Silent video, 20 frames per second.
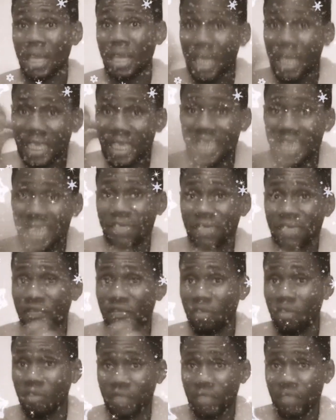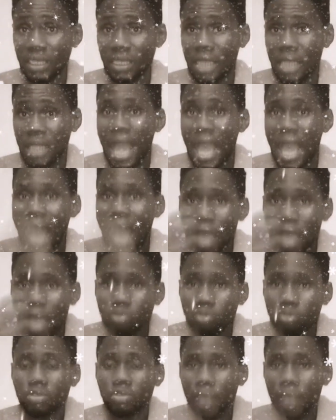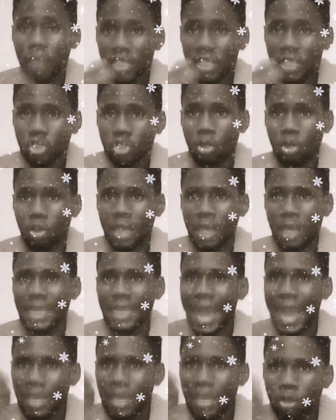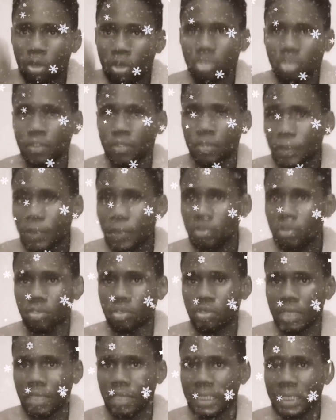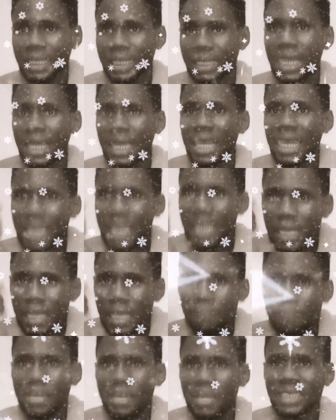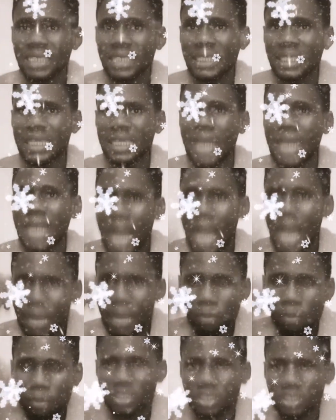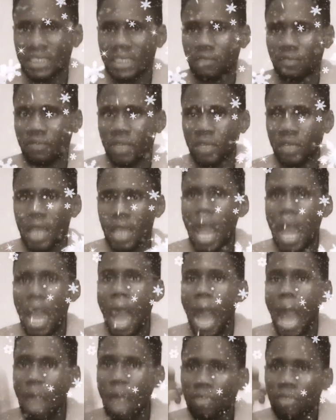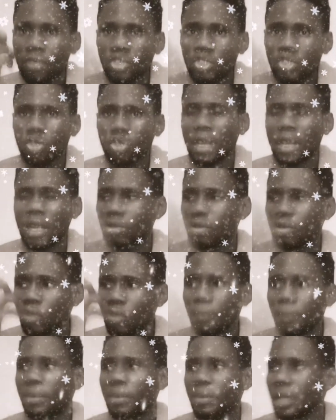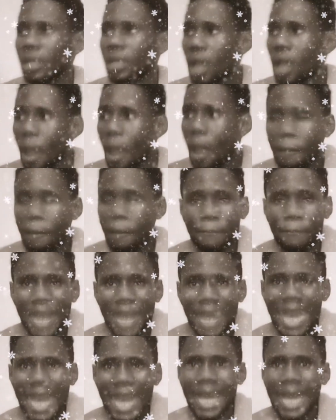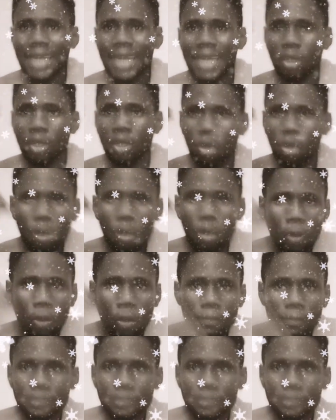get involved in, I would make sure that I contribute to this immensely and positively. I will ensure that I do not bring bad or